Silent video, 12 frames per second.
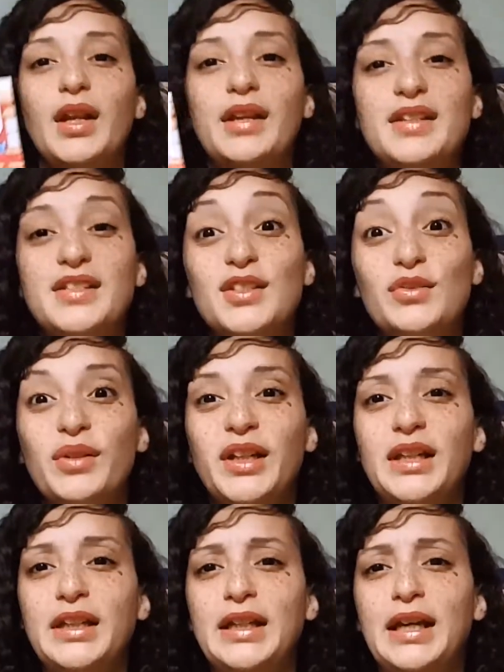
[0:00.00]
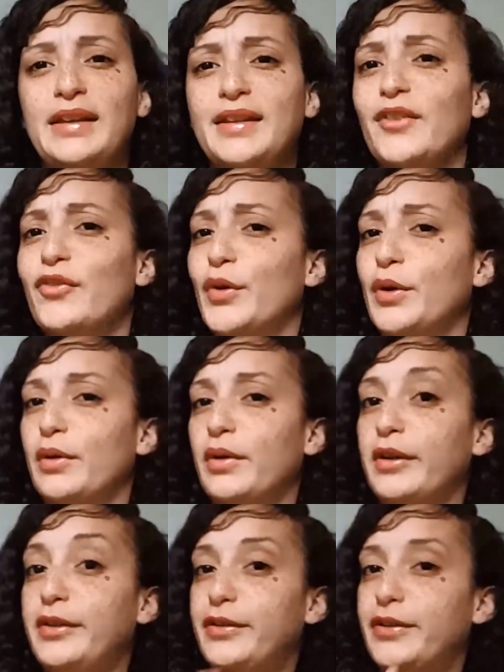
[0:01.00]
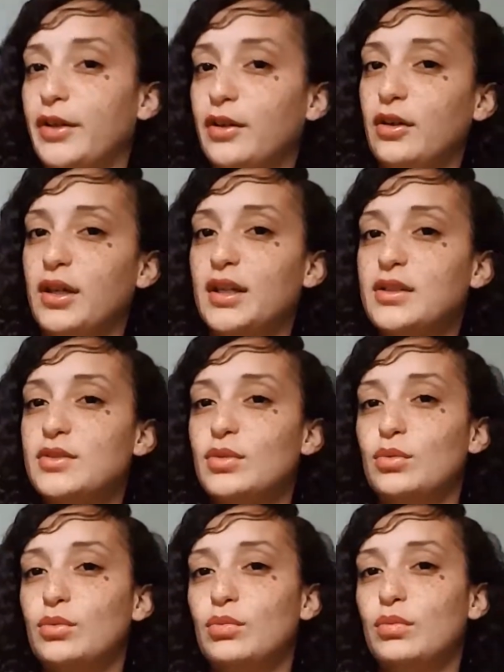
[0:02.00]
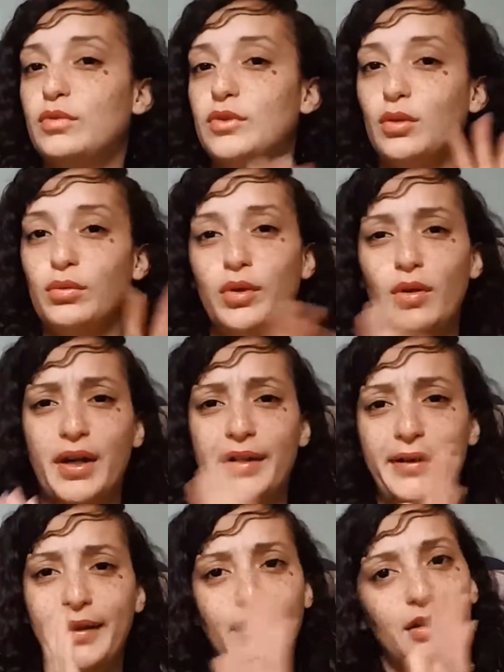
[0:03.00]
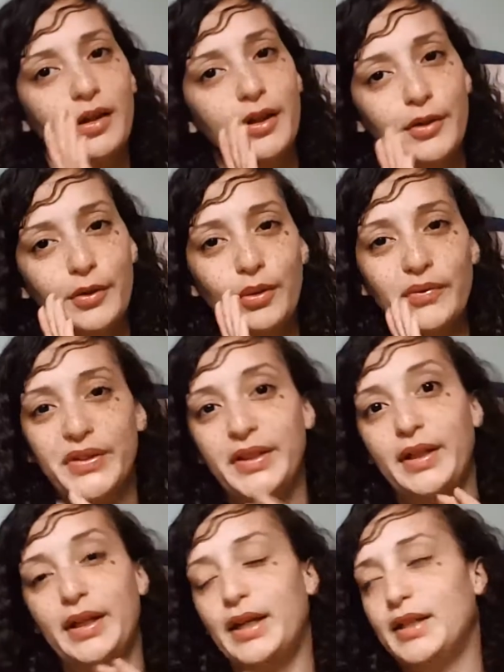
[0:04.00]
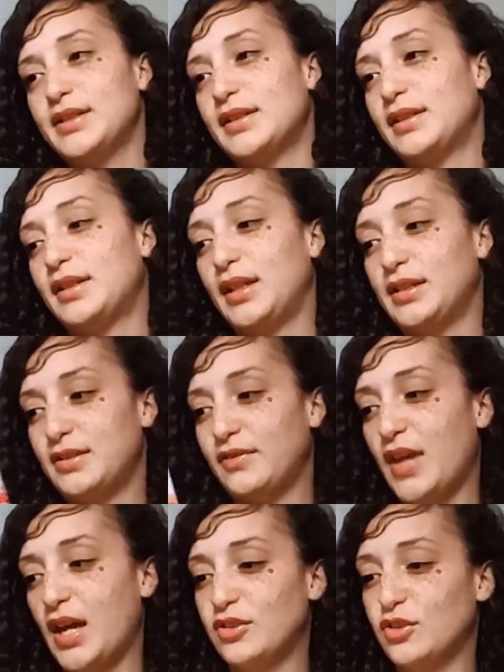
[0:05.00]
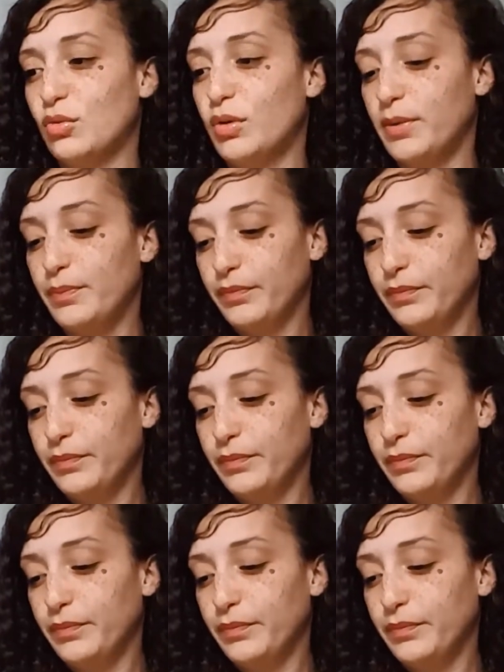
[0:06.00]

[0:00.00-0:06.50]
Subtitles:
this is really neat, I think, for younger kids who don't know how to like color within the lines and things of that sort.